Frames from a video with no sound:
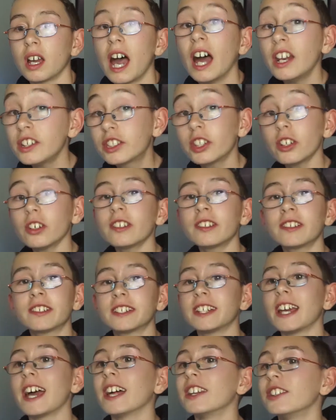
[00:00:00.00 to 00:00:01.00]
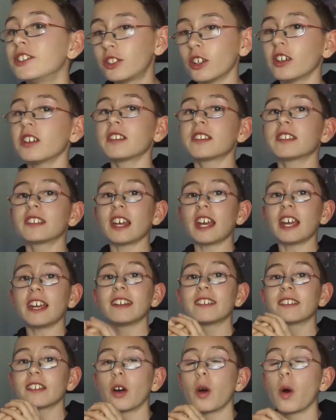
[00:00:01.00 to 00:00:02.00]
And dust
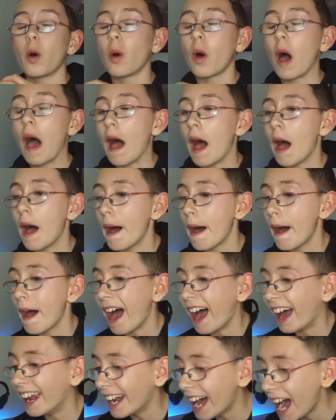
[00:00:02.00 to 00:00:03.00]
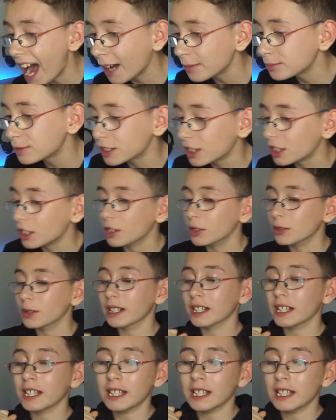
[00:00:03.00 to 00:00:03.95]
is an absolute,